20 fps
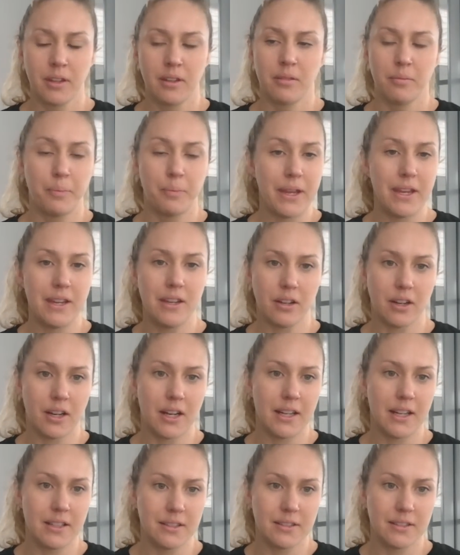be
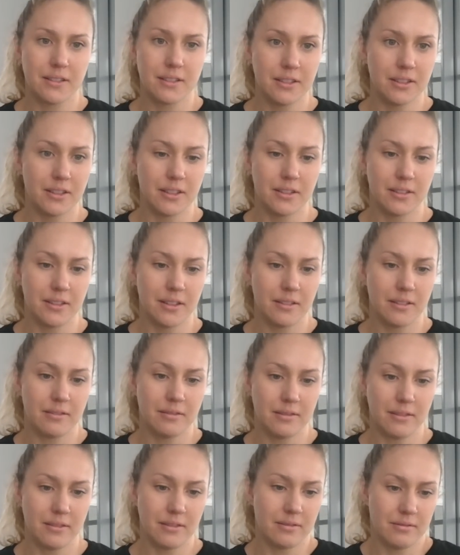kind, you know,
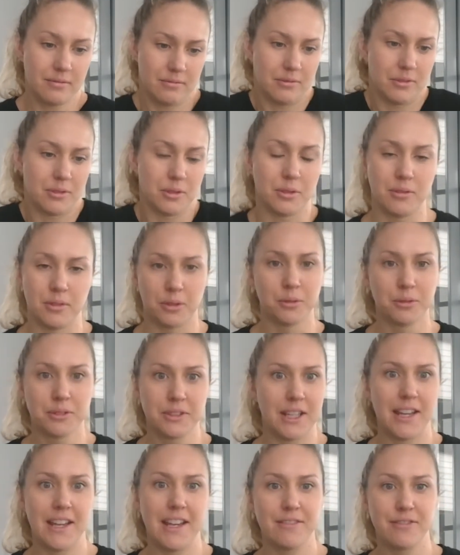all
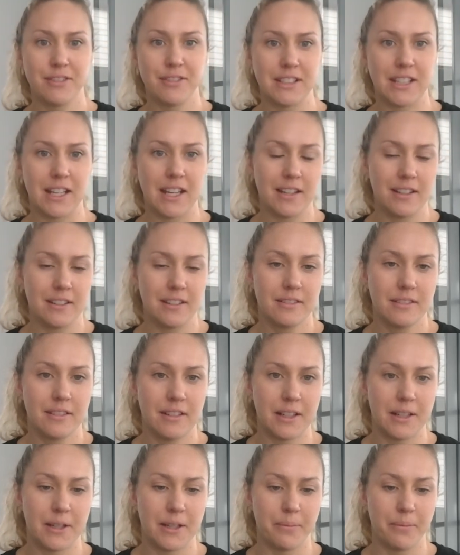day, every day,
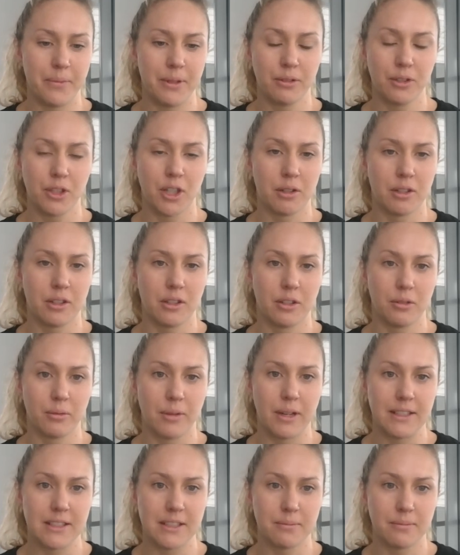it'll go a long
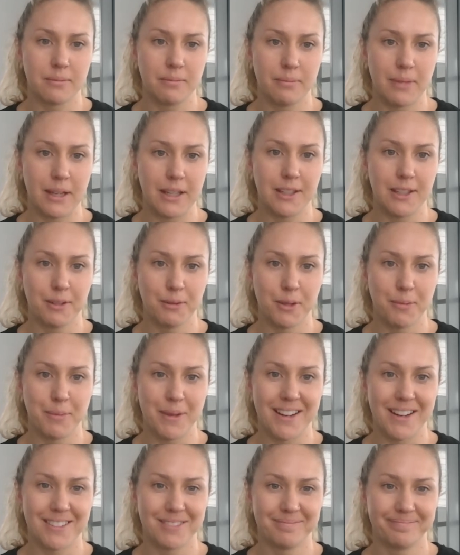way to making the world better.